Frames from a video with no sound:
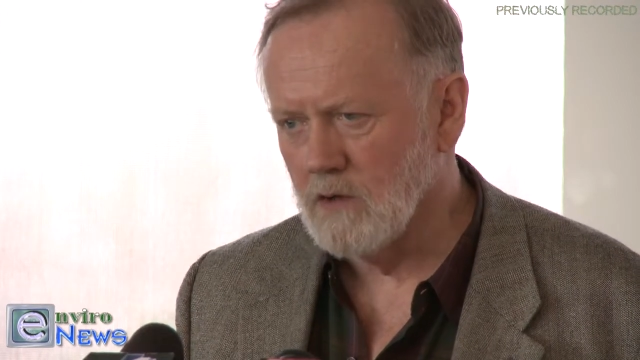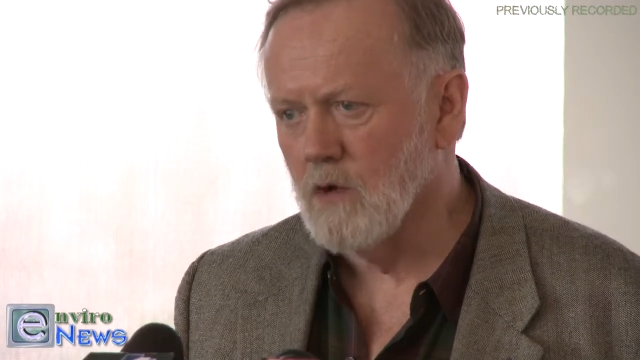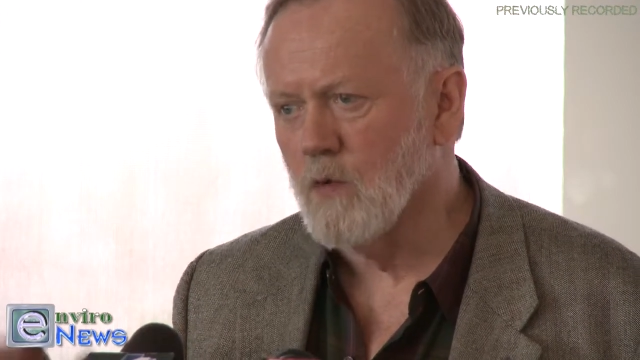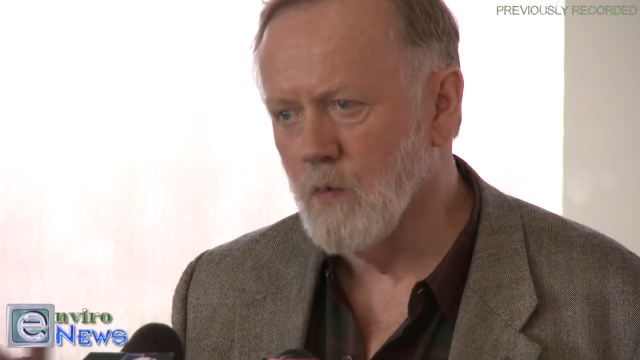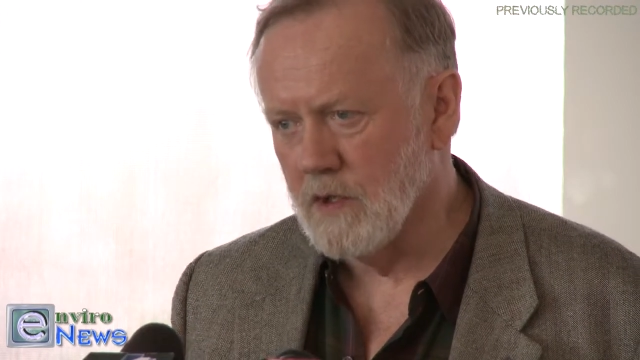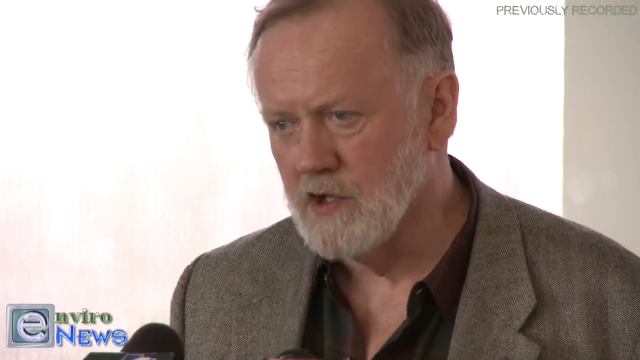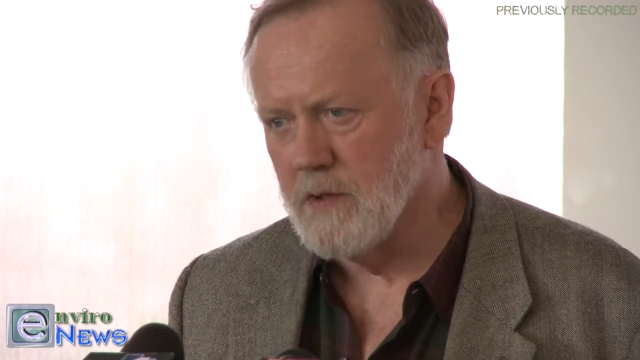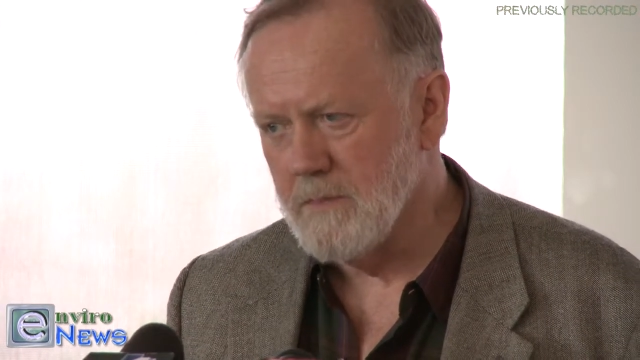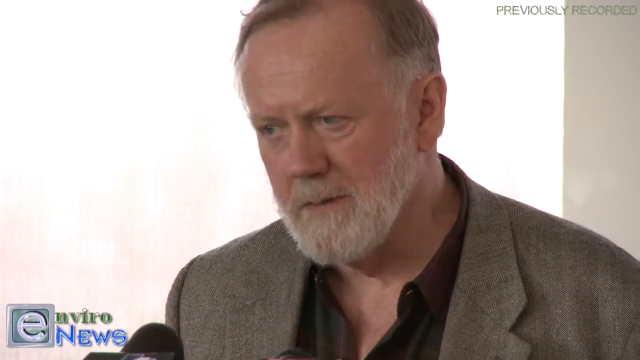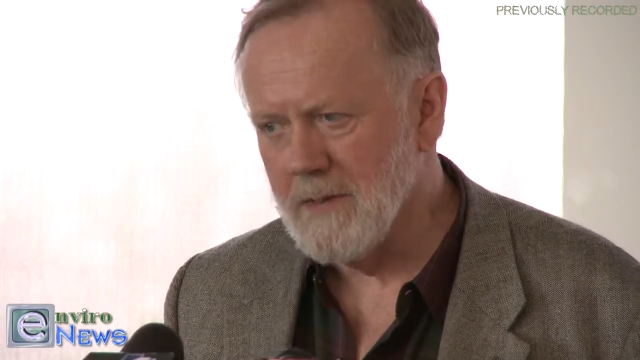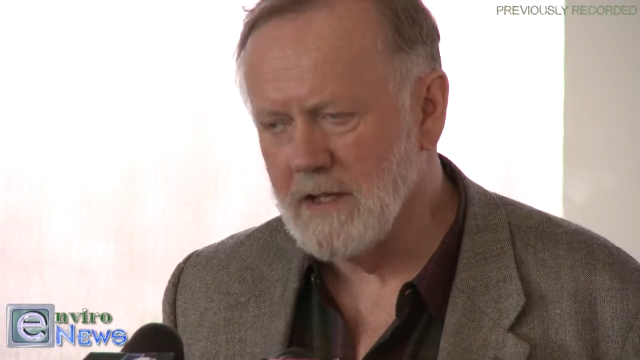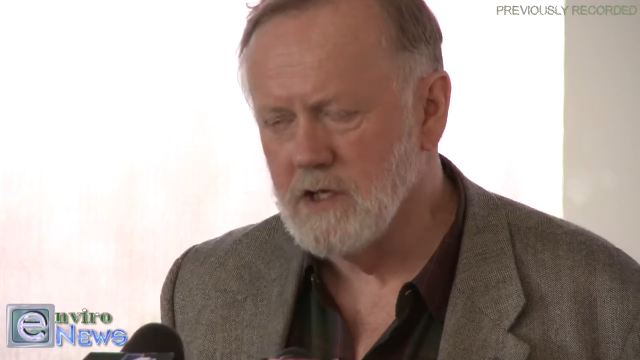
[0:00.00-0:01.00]
or what could
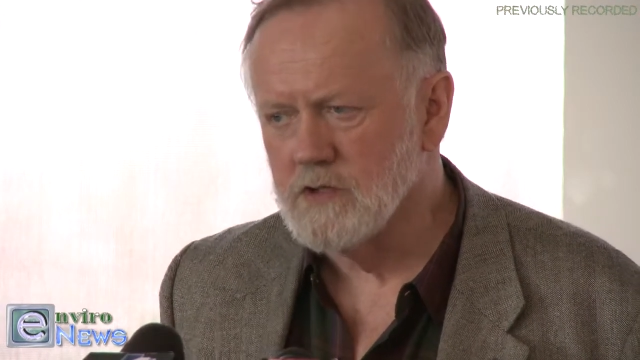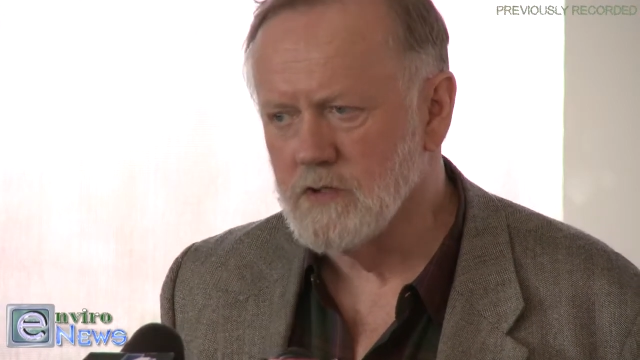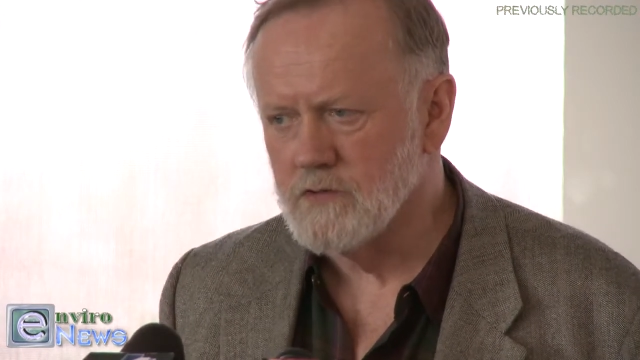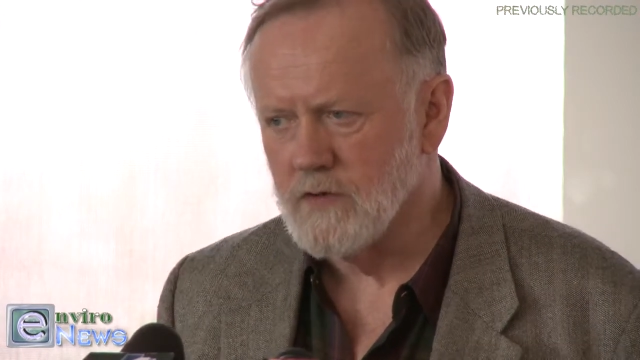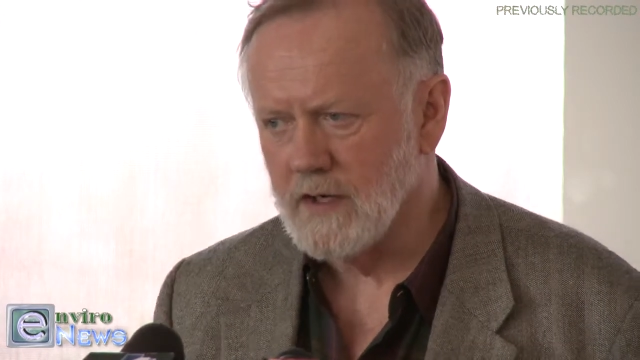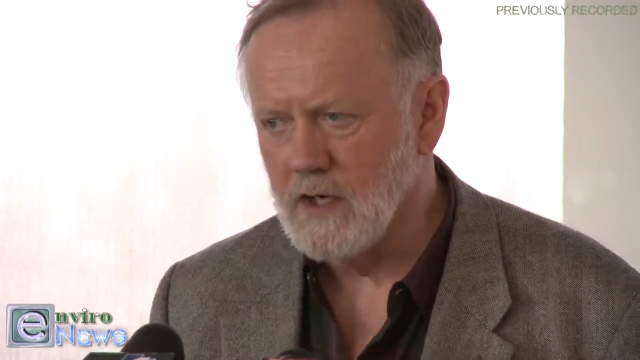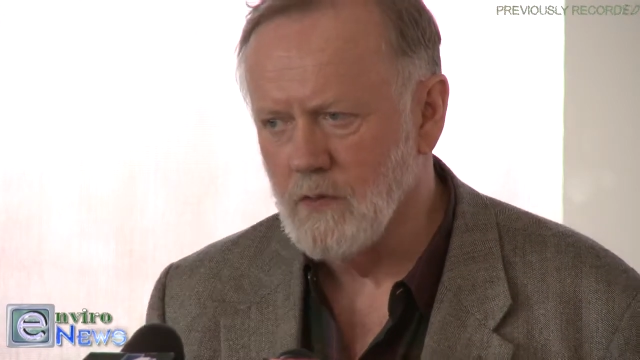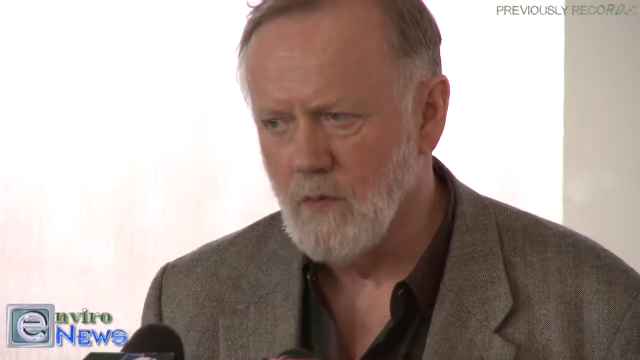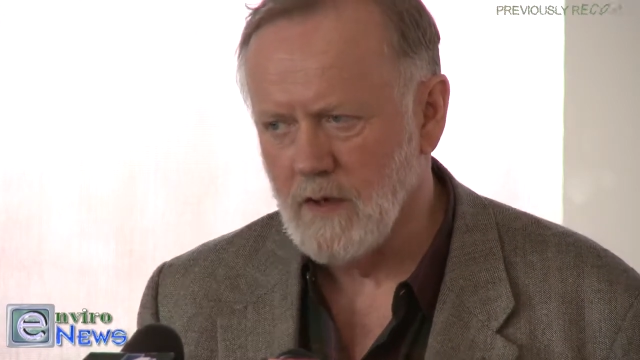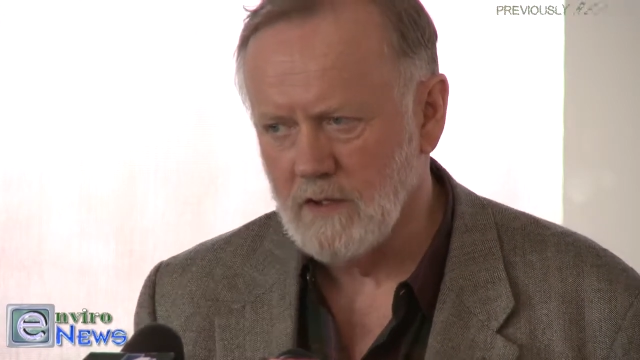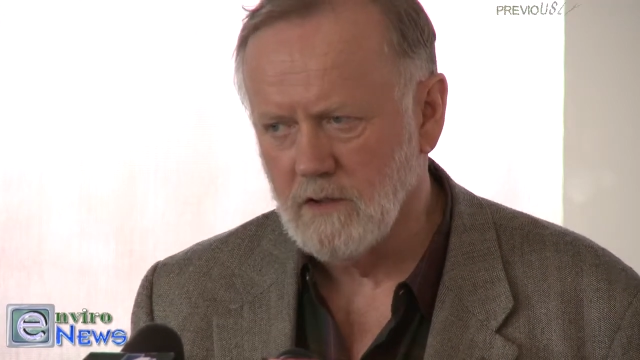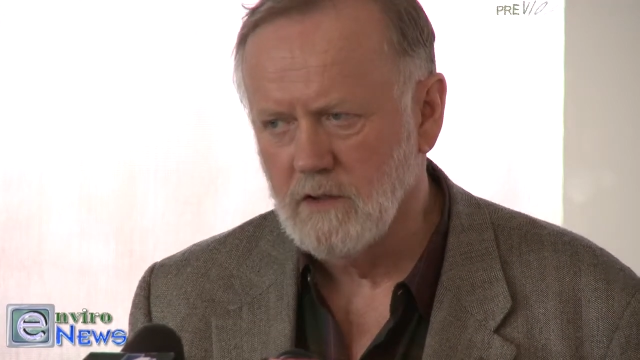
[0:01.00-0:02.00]
be made into drinking
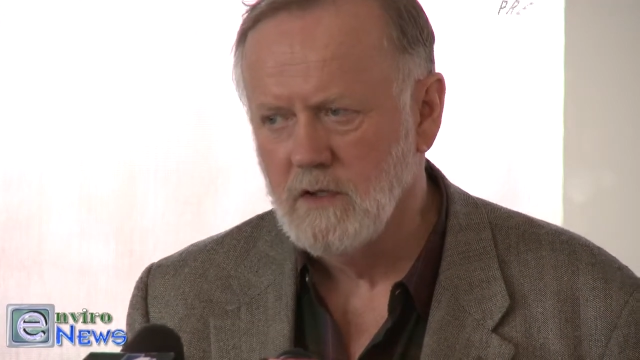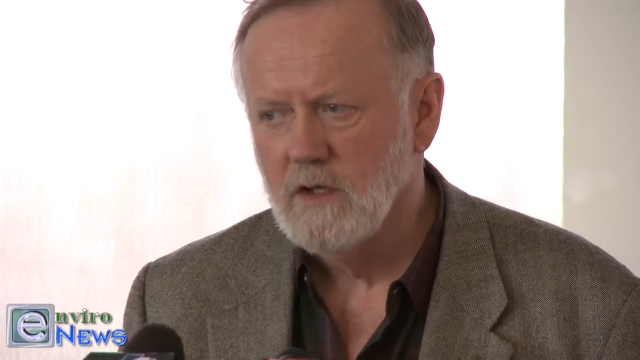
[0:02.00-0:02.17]
water,